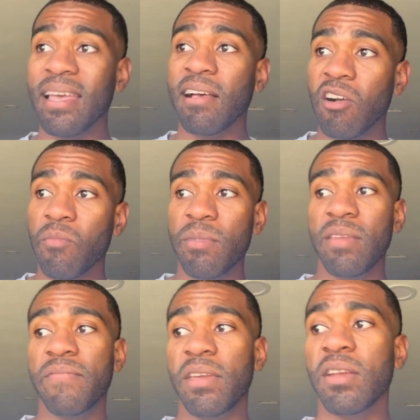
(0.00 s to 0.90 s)
helped me
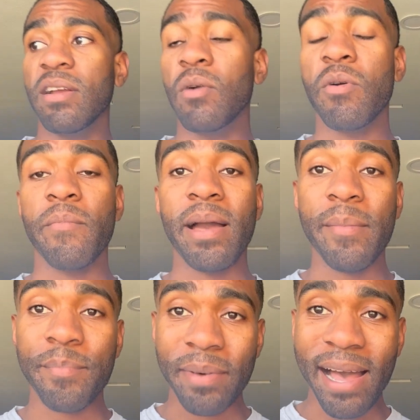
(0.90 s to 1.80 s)
figure out what my
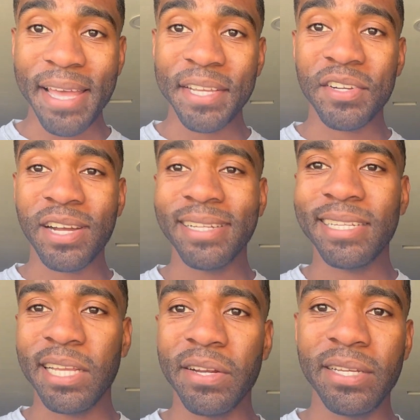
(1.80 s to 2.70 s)
buy
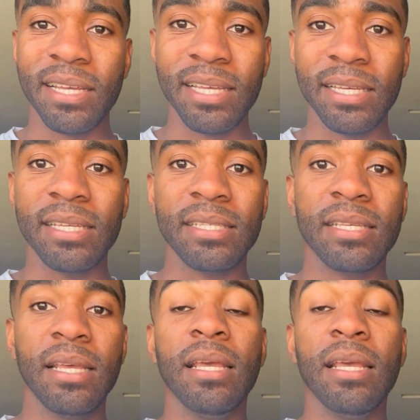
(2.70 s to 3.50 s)
criteria is.